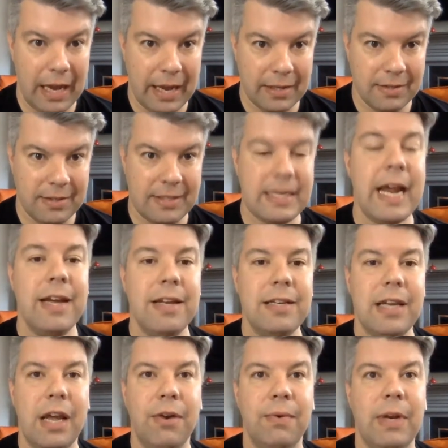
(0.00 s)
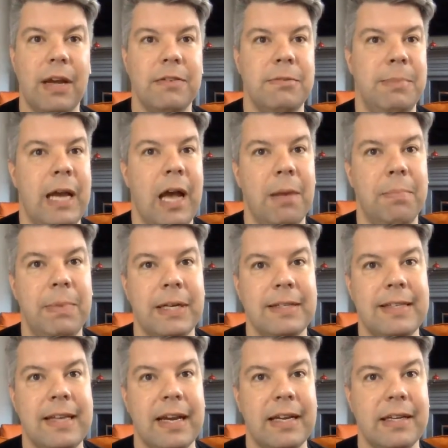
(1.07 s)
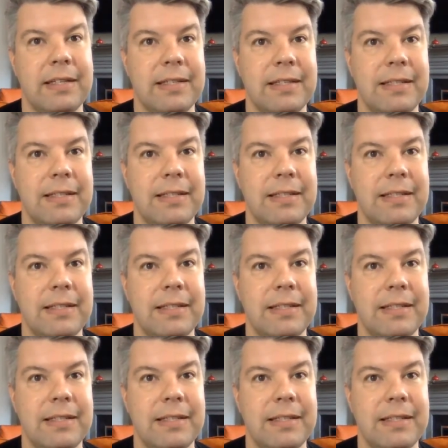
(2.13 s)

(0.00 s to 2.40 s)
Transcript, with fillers: and stand and we'd have to be up in a second